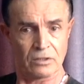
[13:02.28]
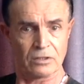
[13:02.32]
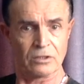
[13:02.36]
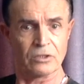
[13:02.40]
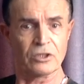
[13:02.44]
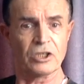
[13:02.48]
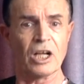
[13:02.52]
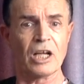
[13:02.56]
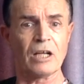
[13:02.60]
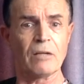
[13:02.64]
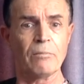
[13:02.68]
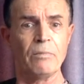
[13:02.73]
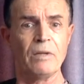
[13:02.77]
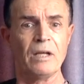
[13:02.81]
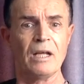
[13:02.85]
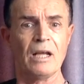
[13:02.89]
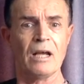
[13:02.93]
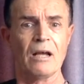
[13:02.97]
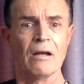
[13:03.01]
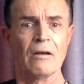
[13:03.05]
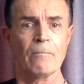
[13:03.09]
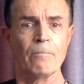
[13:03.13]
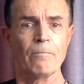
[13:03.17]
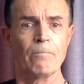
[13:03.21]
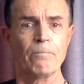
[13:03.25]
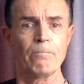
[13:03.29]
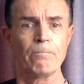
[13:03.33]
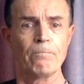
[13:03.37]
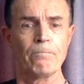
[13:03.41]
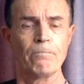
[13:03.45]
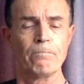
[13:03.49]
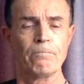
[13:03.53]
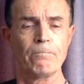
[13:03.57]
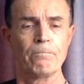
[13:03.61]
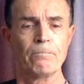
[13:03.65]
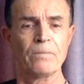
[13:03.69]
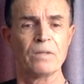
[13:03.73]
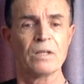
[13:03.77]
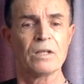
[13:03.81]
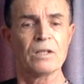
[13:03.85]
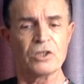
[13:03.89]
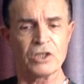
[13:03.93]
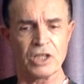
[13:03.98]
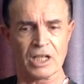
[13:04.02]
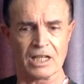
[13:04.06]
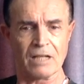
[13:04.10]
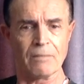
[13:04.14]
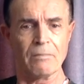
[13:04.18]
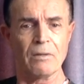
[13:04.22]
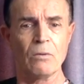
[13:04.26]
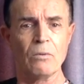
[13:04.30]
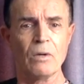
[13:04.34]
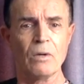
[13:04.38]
Check me out. Check out my